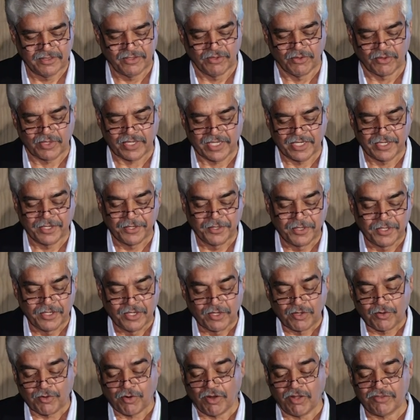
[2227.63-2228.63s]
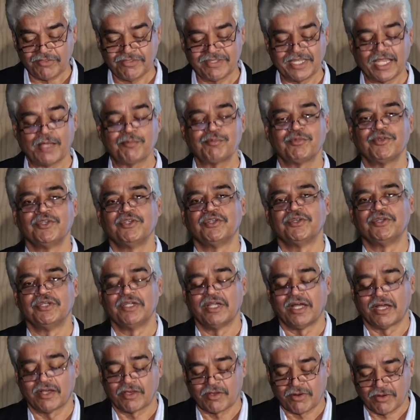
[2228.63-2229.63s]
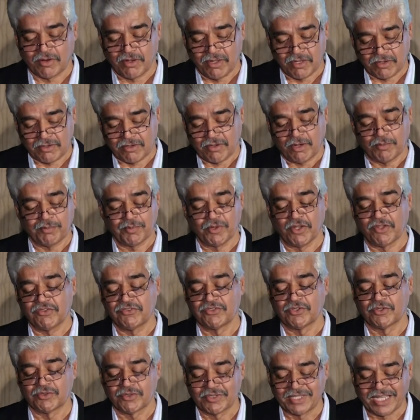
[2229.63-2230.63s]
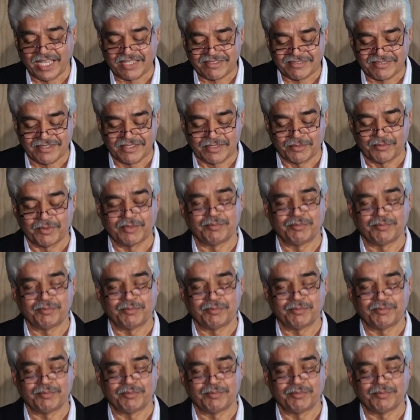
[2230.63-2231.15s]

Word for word: Okay, cross uh, crop loss due to natural.